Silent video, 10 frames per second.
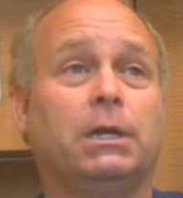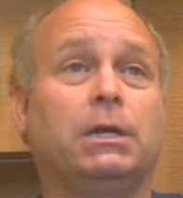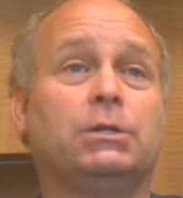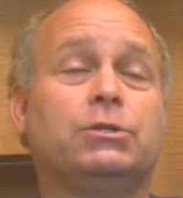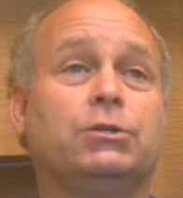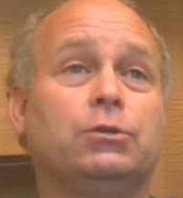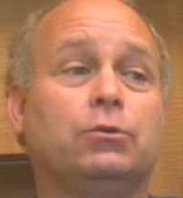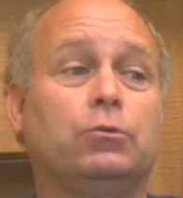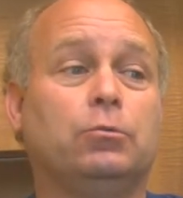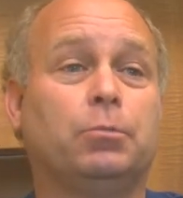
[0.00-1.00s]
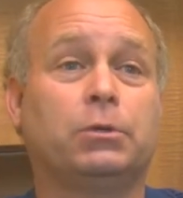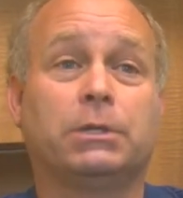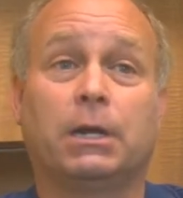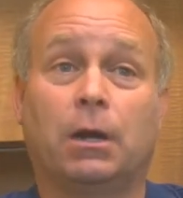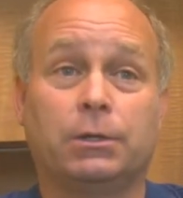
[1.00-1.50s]
and to put
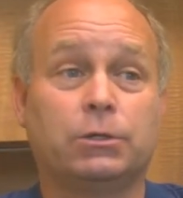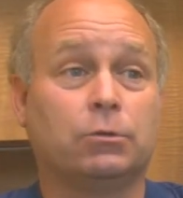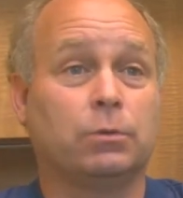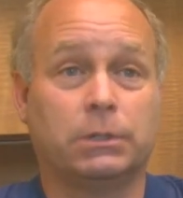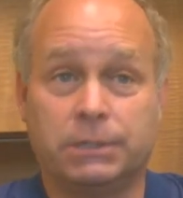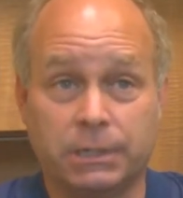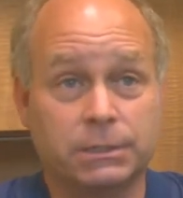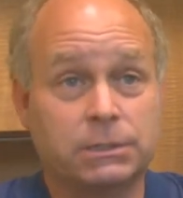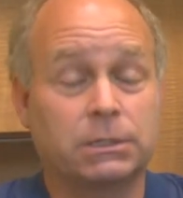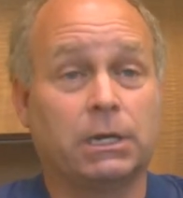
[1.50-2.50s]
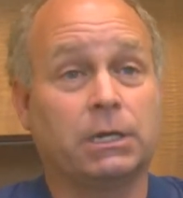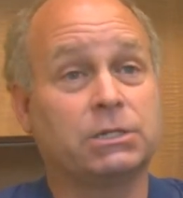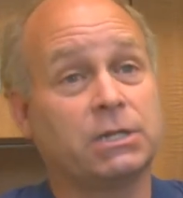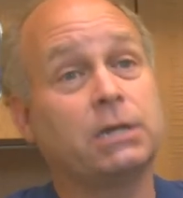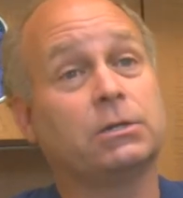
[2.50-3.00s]
that onto a disk
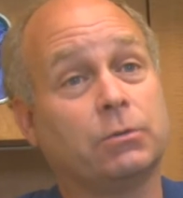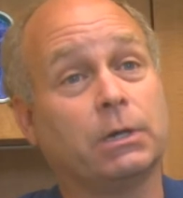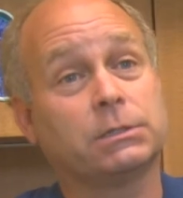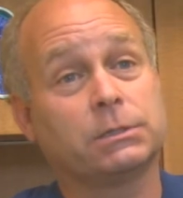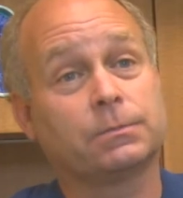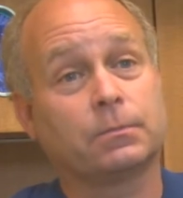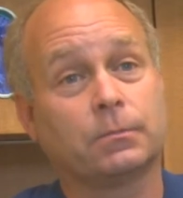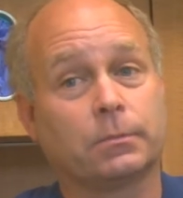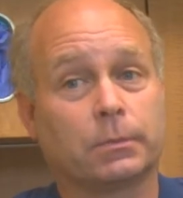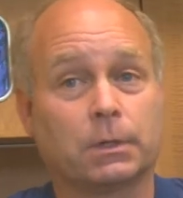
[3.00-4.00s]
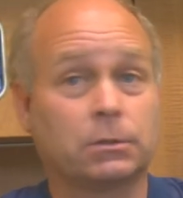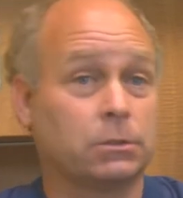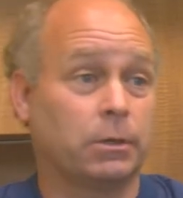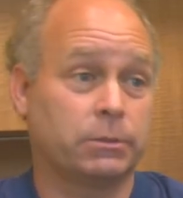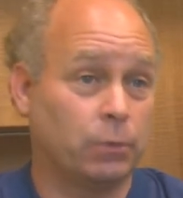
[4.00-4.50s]
and send it to us.
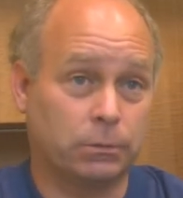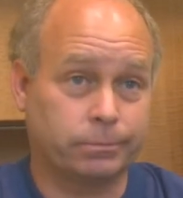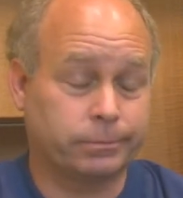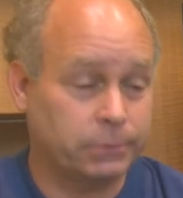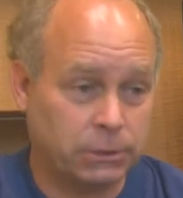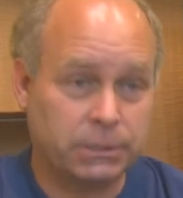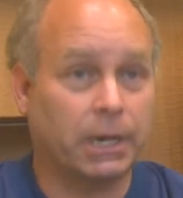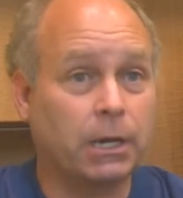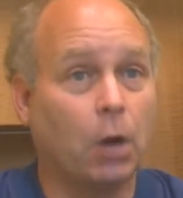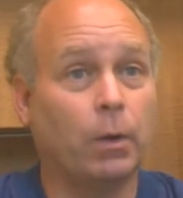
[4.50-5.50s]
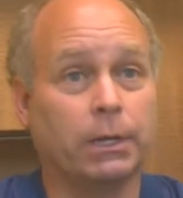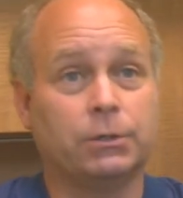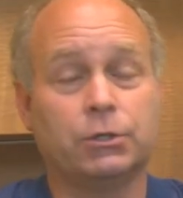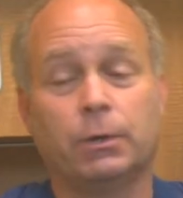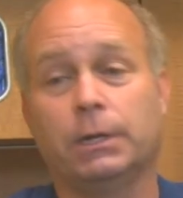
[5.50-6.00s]
So I said, well, just get going
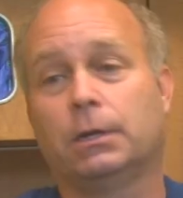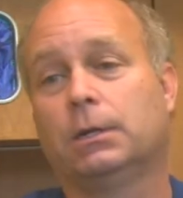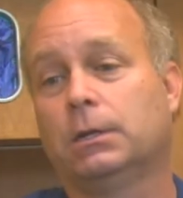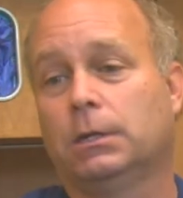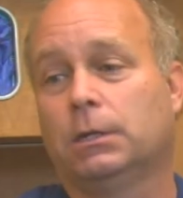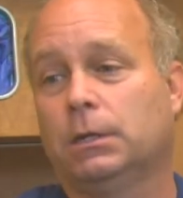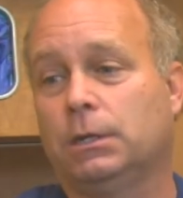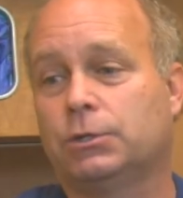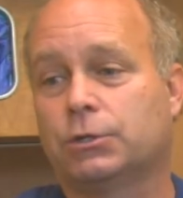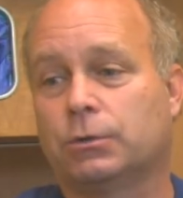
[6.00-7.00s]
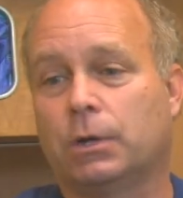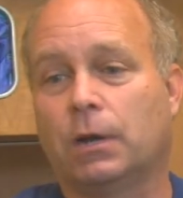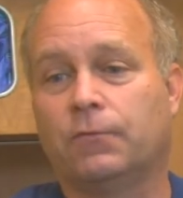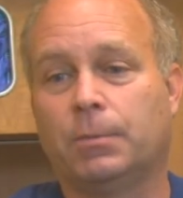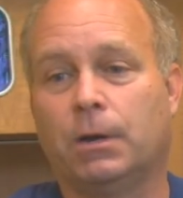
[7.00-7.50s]
and do it. And sure
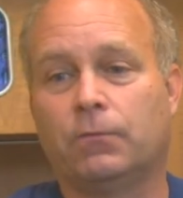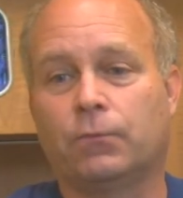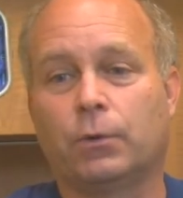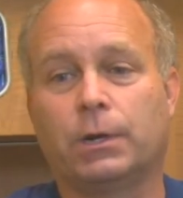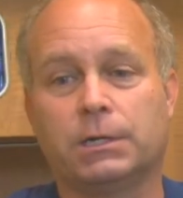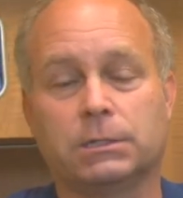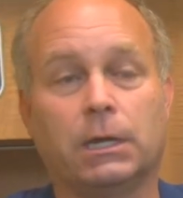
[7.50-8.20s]
enough, about 4 days